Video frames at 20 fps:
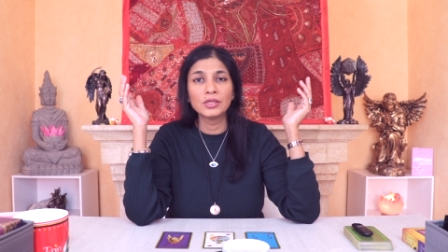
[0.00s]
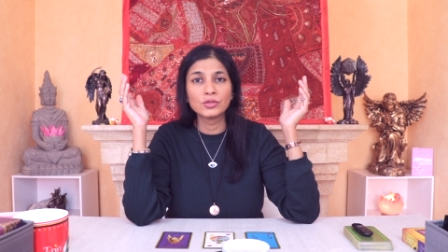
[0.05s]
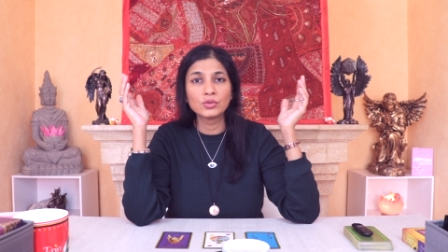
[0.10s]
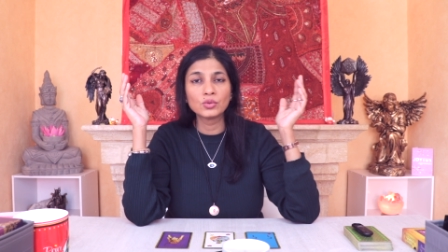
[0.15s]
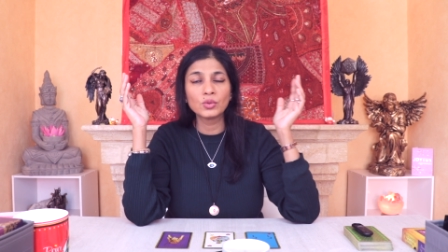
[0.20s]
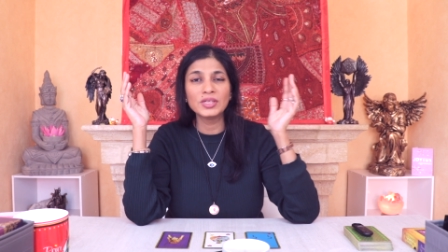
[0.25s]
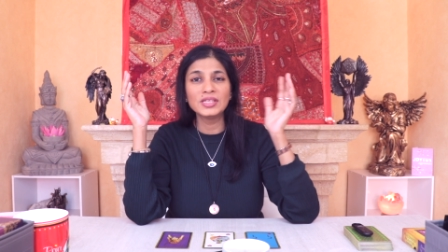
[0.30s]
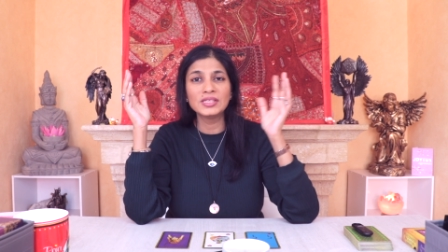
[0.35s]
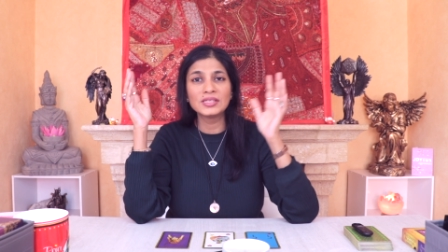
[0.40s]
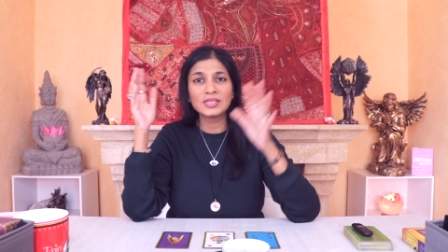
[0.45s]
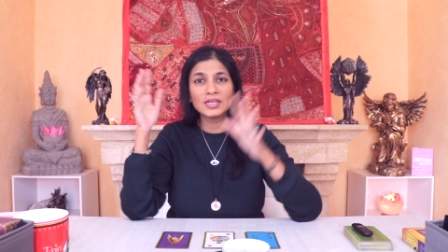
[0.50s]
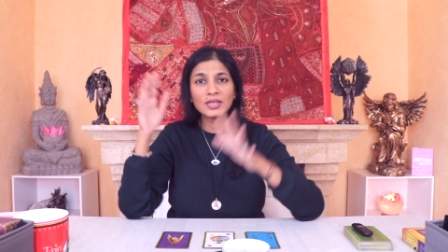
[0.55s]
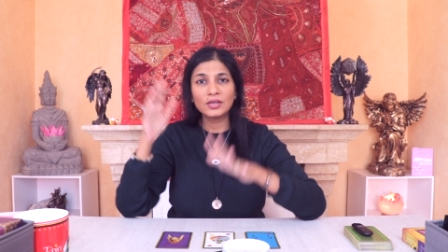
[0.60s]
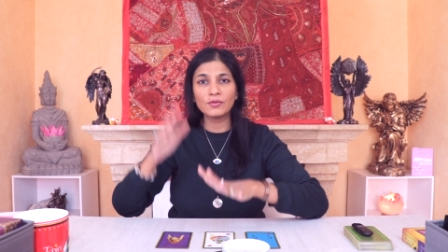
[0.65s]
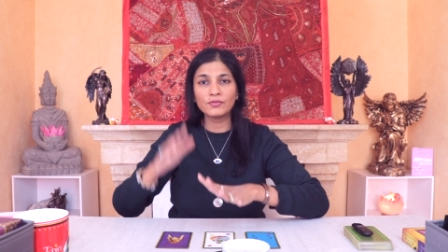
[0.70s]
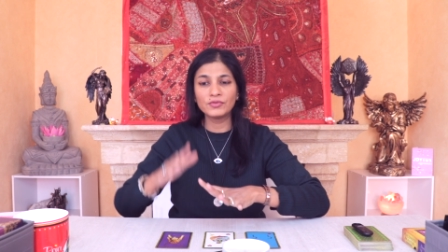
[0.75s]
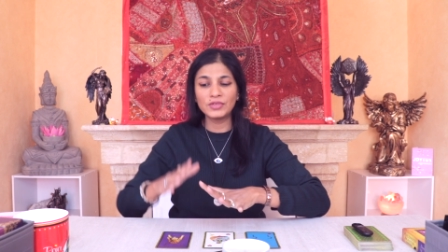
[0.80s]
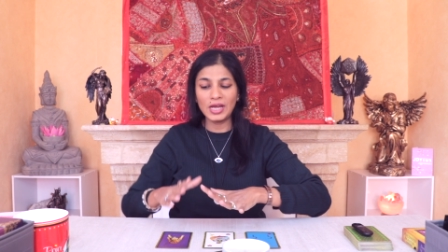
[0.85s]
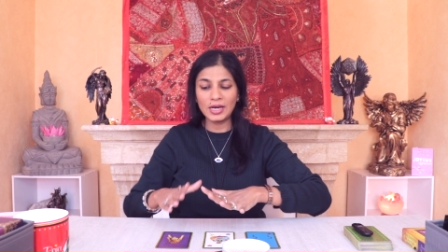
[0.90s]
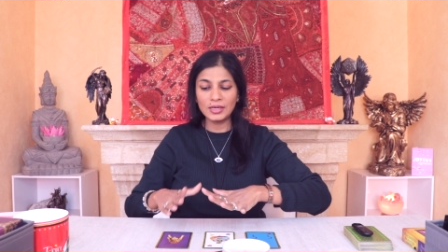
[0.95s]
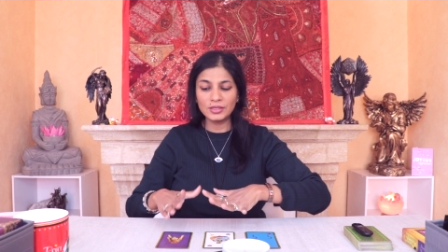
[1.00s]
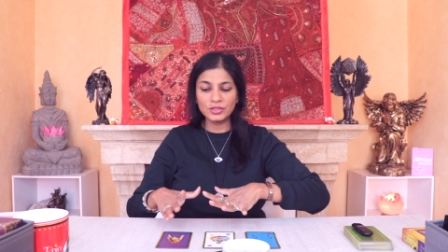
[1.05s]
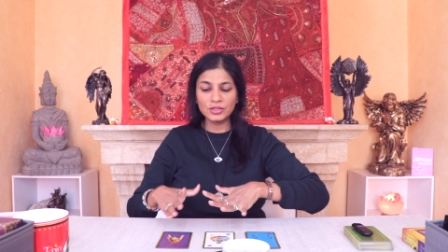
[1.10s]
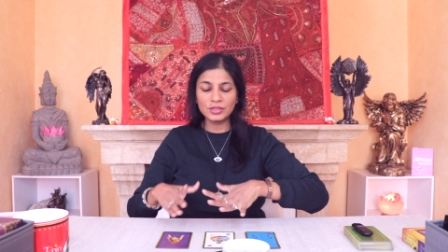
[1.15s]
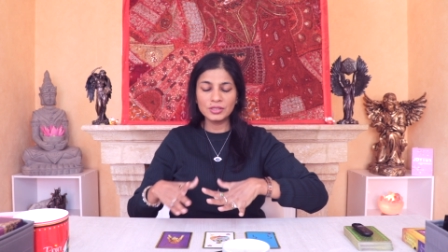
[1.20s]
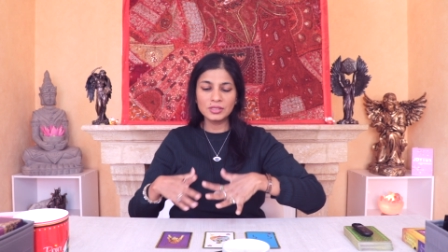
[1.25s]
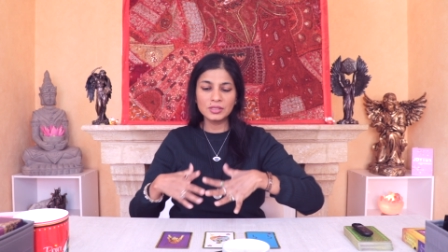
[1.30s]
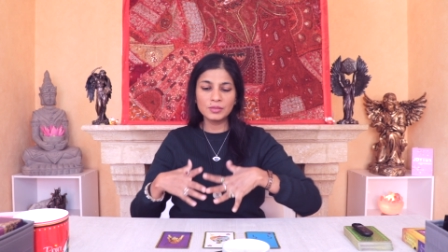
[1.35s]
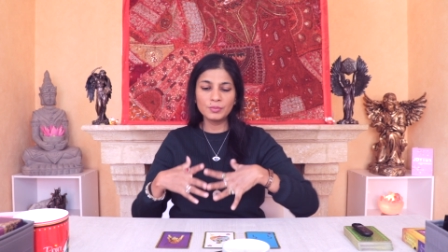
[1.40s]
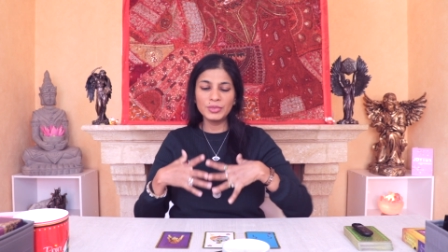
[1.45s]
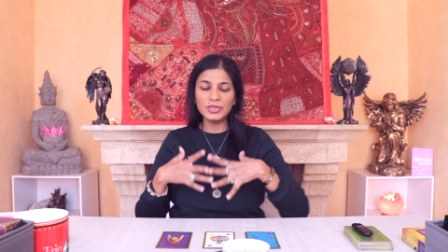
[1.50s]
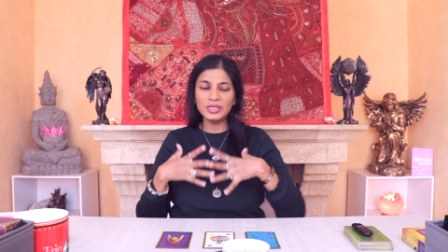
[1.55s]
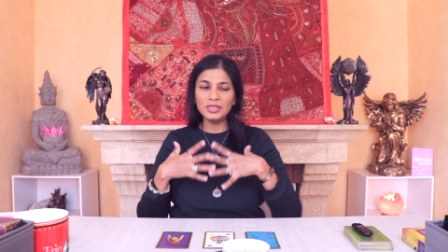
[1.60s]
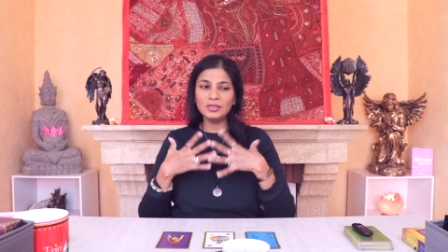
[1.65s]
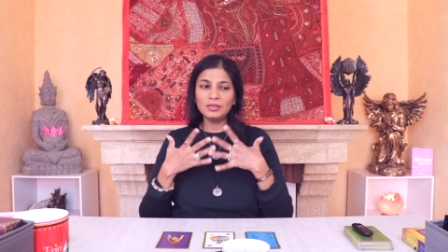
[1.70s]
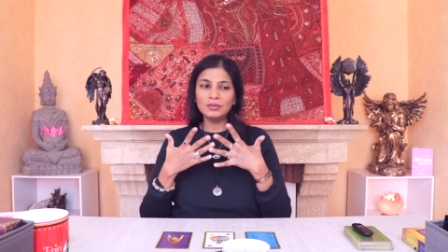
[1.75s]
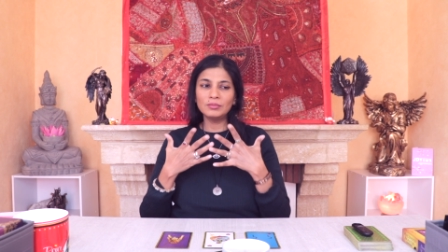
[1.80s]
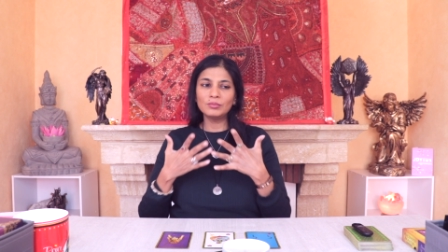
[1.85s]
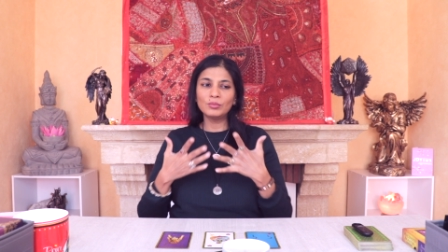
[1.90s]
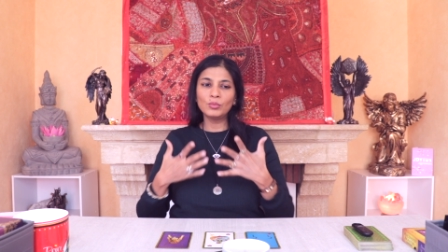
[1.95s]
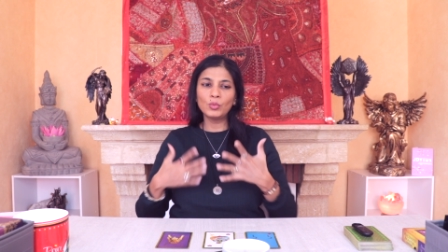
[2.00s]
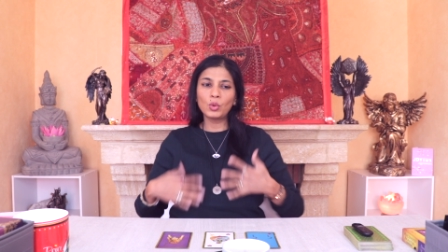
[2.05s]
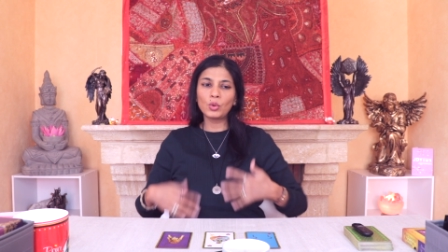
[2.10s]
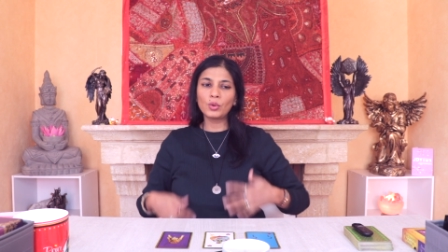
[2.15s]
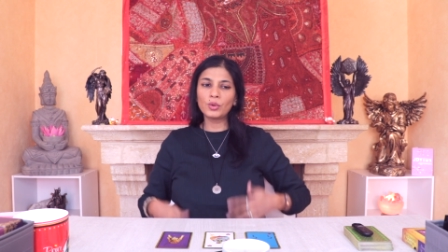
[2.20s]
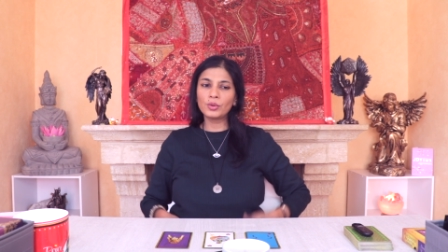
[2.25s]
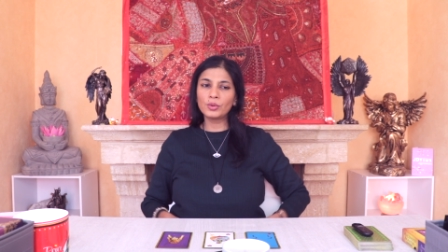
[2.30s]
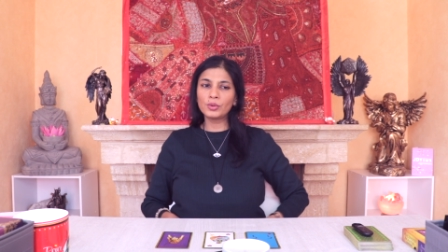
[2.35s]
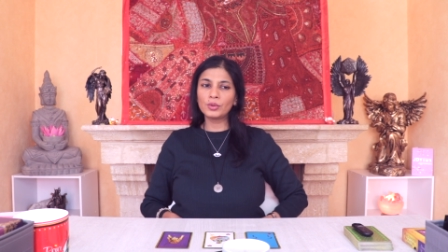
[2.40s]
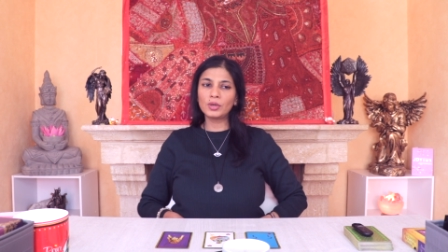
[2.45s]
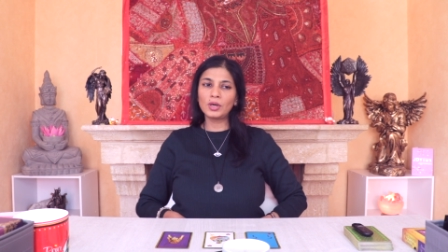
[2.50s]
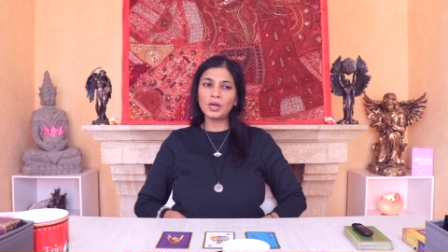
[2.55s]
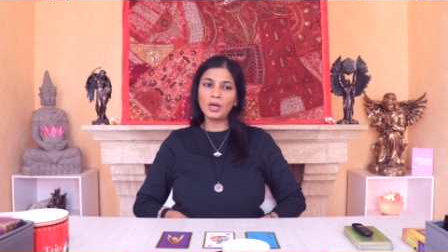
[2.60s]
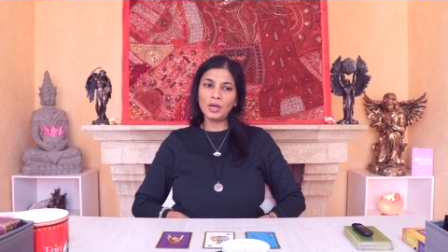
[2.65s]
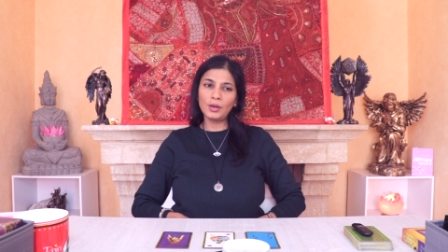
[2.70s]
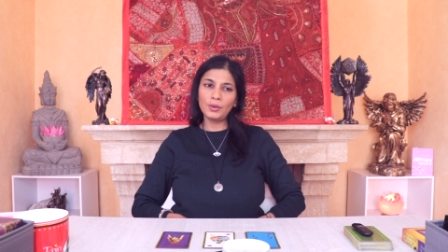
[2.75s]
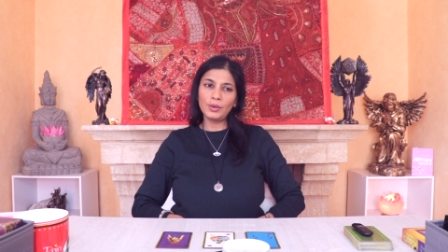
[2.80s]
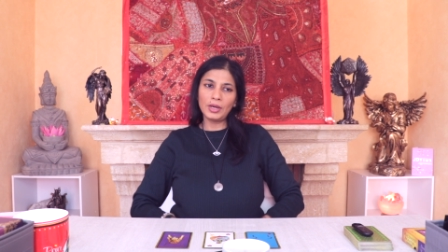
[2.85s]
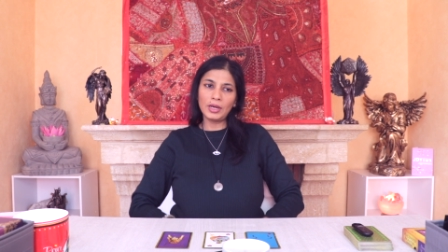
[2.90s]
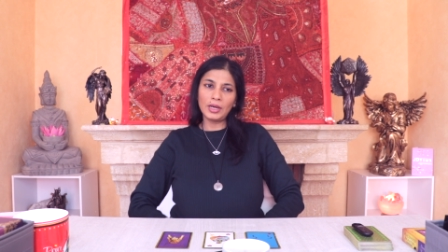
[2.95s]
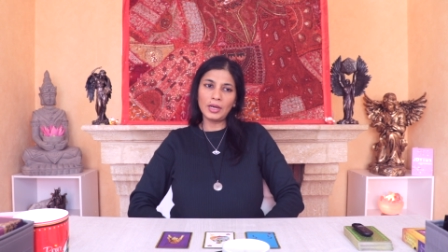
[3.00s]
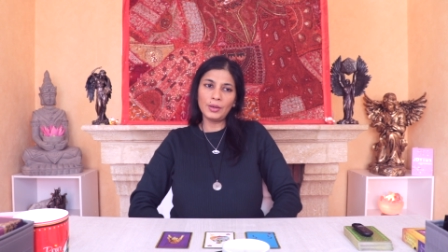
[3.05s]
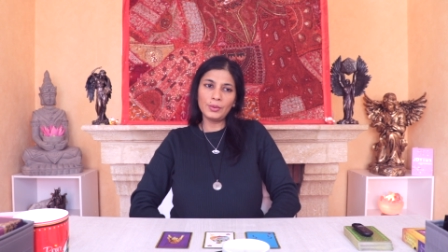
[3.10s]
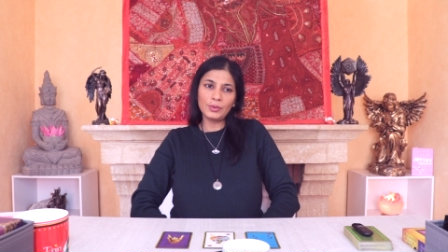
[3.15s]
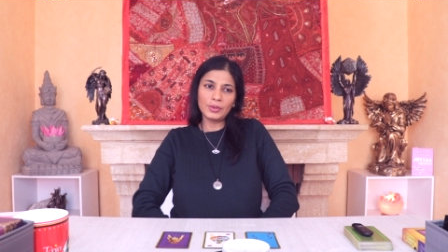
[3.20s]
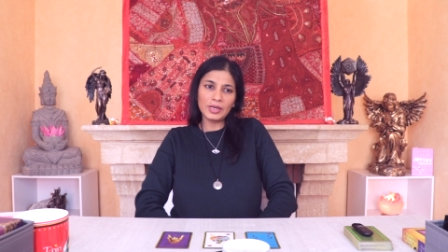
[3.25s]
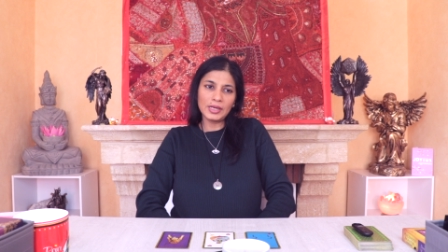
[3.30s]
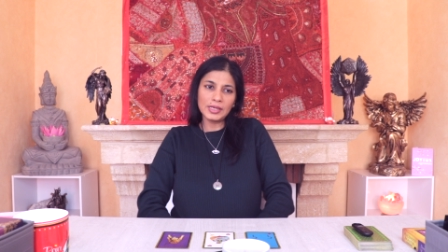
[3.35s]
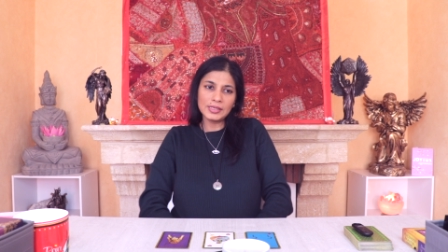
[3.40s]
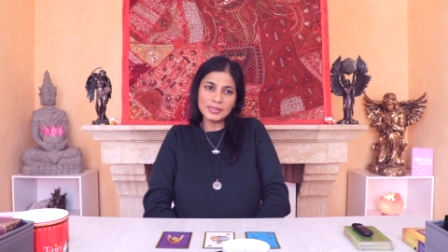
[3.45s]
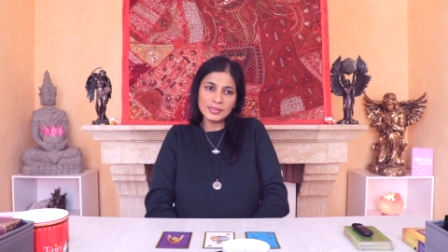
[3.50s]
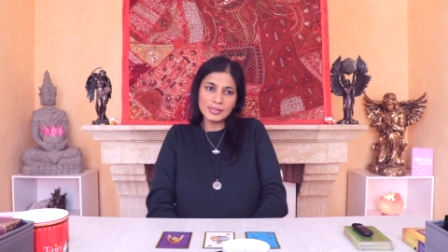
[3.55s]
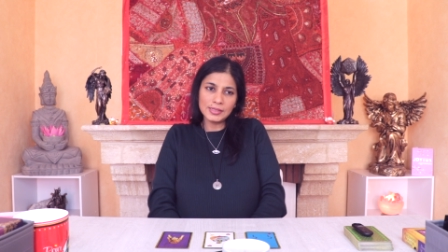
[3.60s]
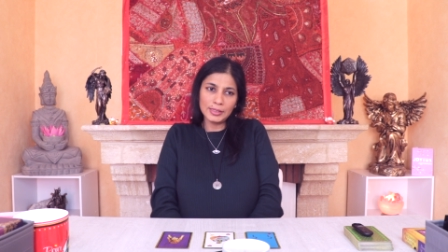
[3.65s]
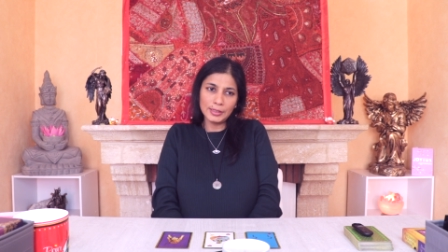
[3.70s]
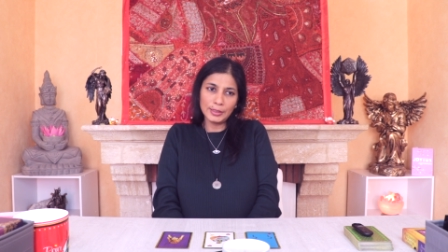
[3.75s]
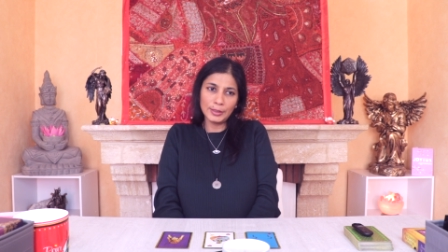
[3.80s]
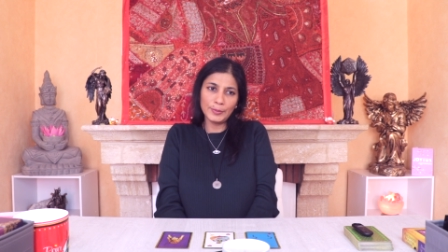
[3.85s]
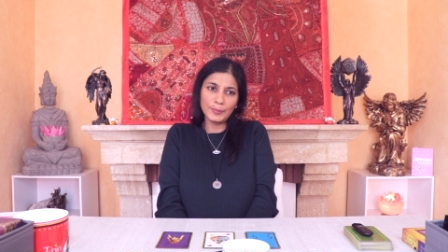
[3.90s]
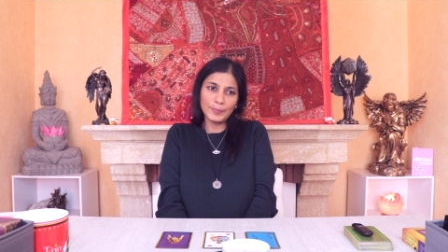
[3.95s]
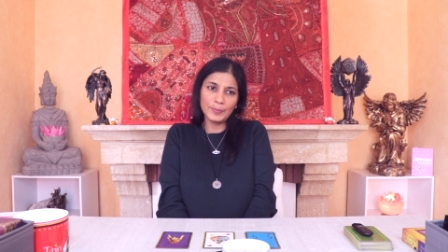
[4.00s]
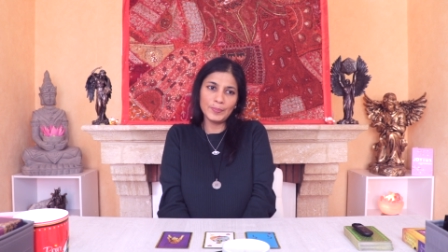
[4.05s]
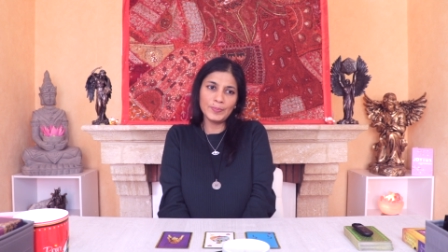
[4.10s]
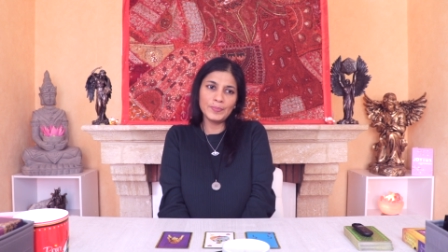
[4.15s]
So instead of that, just be more, how can I say,